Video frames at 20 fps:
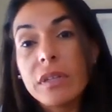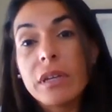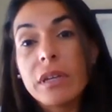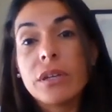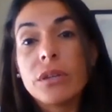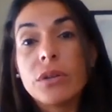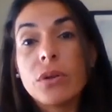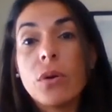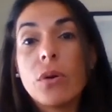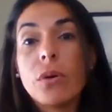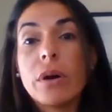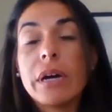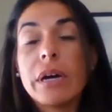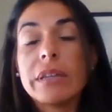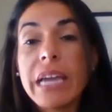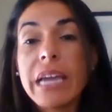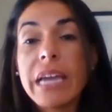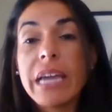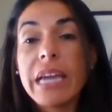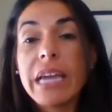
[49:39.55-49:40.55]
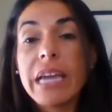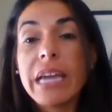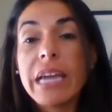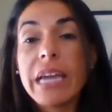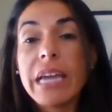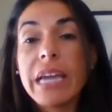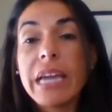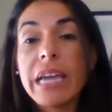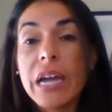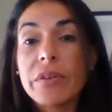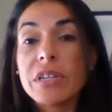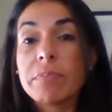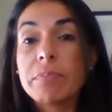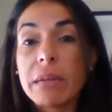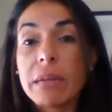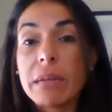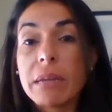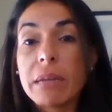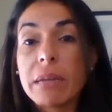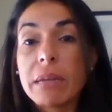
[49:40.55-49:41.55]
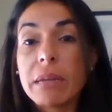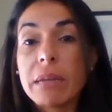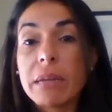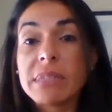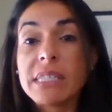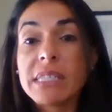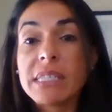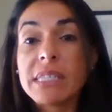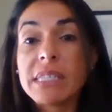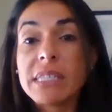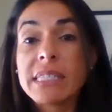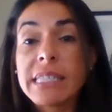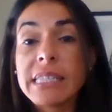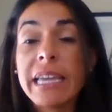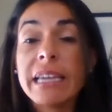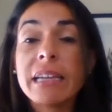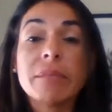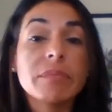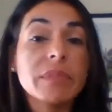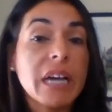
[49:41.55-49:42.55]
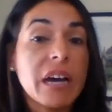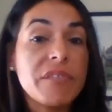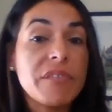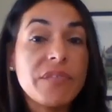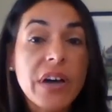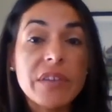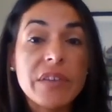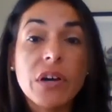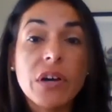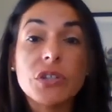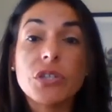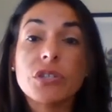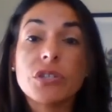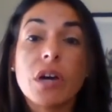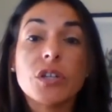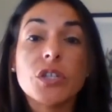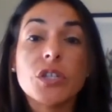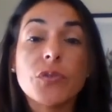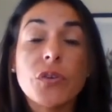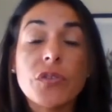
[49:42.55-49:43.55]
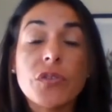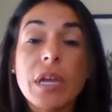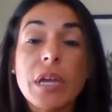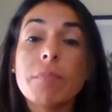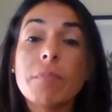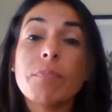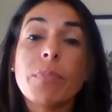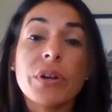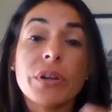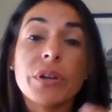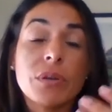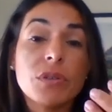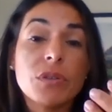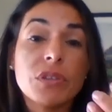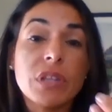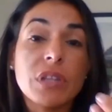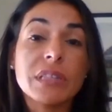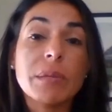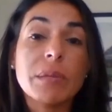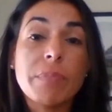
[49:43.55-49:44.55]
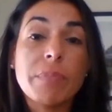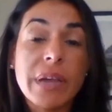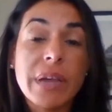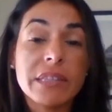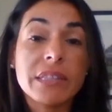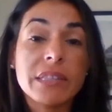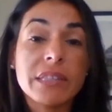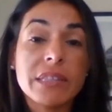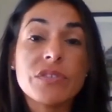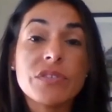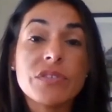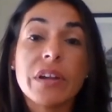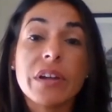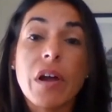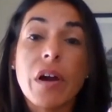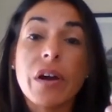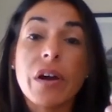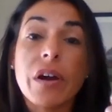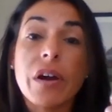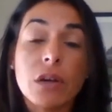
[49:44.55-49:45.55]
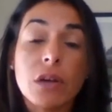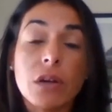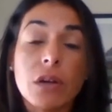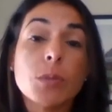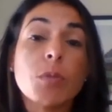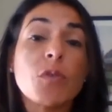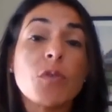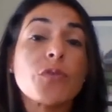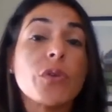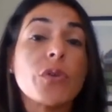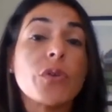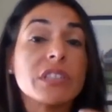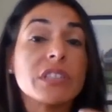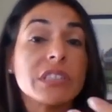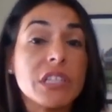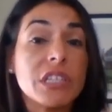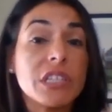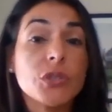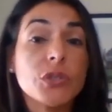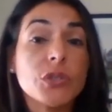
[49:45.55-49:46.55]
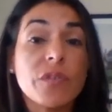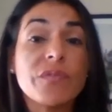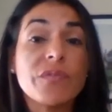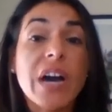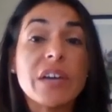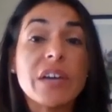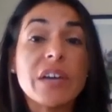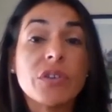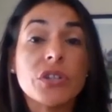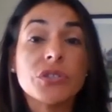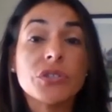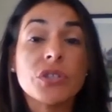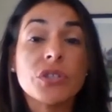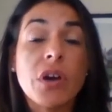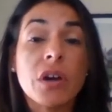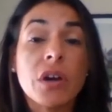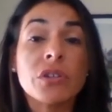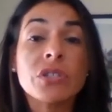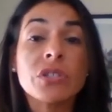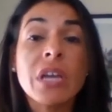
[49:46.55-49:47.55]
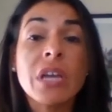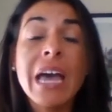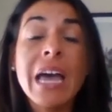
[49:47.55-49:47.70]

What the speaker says: the IRS made a mistake, got $500 for them, but the dependents that are eligible for the additional $500